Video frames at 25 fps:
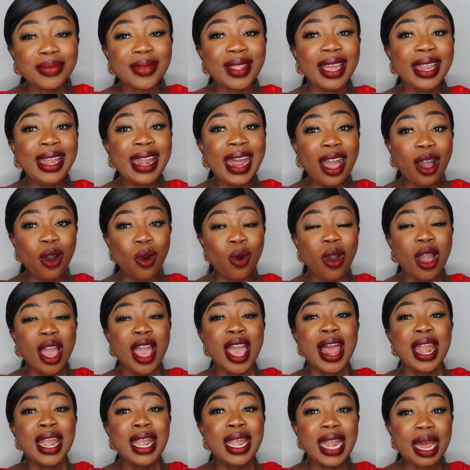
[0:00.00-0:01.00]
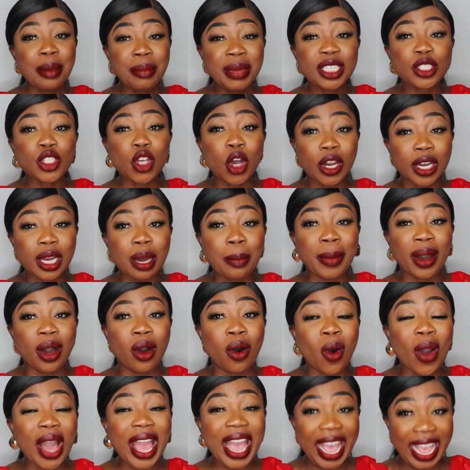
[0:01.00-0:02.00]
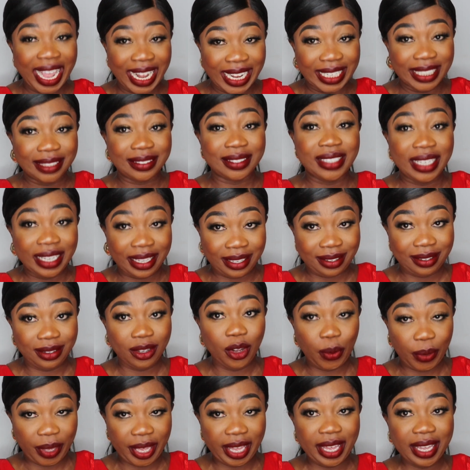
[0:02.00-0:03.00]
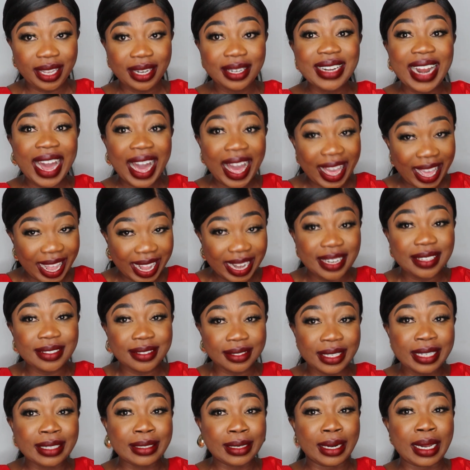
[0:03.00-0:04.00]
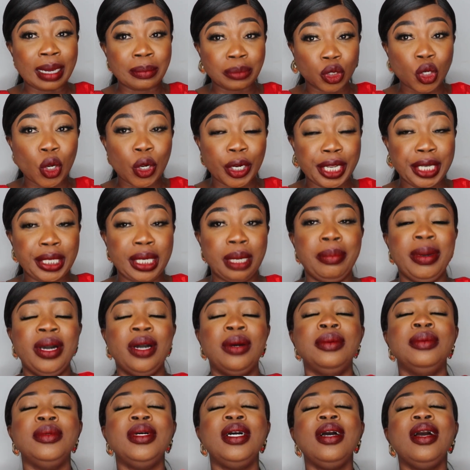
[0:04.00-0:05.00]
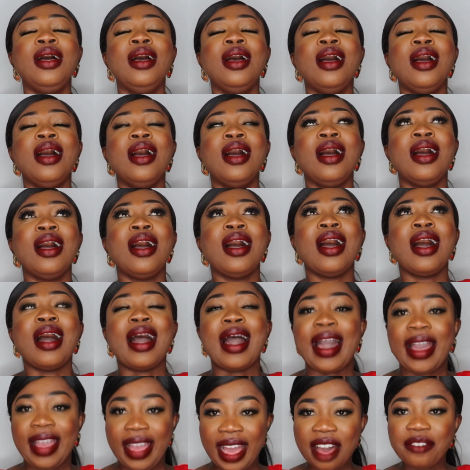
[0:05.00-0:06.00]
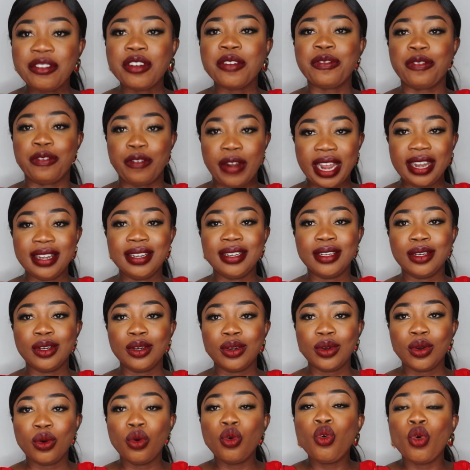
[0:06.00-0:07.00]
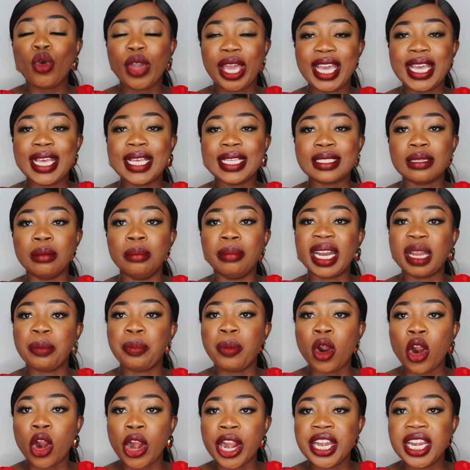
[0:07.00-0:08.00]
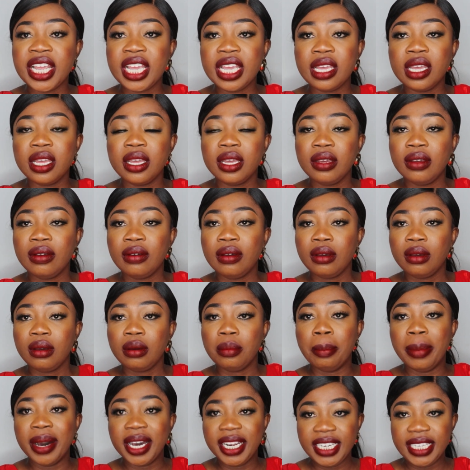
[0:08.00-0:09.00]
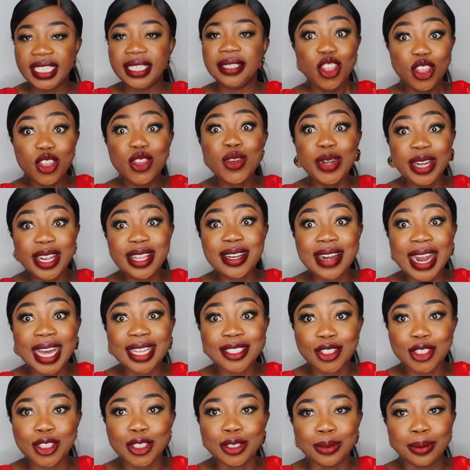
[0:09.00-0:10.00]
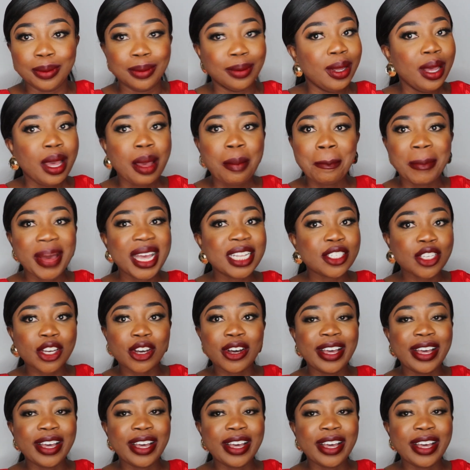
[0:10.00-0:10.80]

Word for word: Now, let me talk about anything, okay? That anything that I'm talking about. I have a friend who is my party buddy. You need that too. Mental